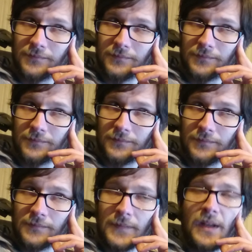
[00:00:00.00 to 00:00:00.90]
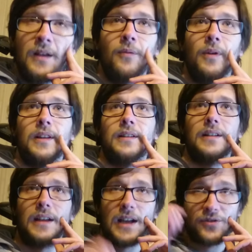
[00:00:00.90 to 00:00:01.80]
shares well
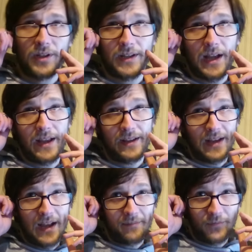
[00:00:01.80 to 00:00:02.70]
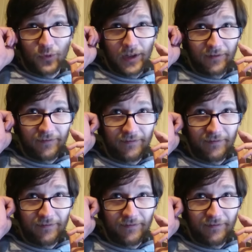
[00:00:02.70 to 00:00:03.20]
actually i i'm really